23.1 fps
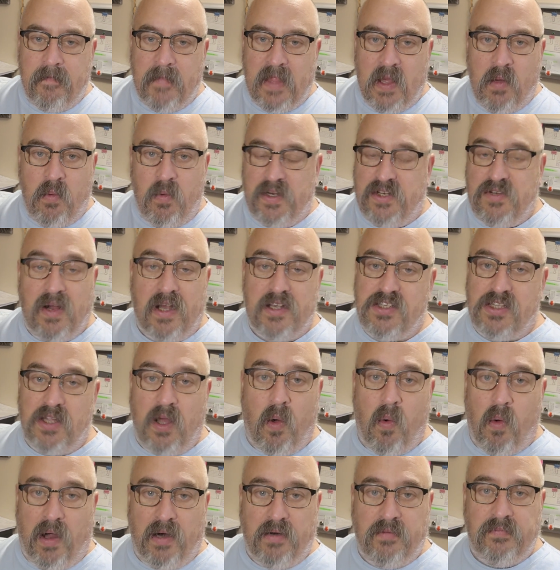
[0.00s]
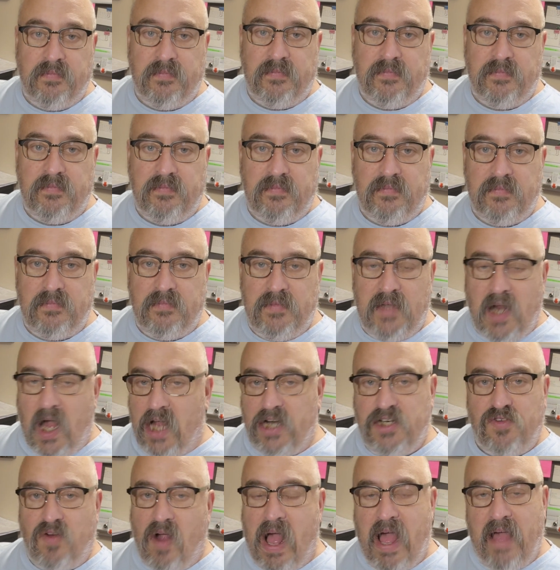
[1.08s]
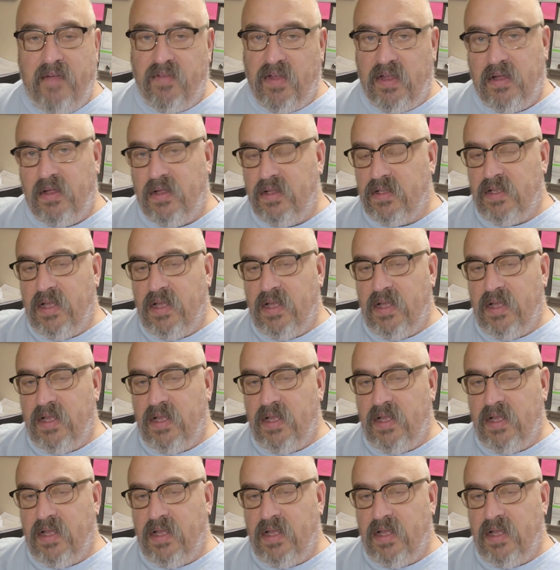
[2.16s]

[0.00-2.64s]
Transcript: we trust no one. Not driving.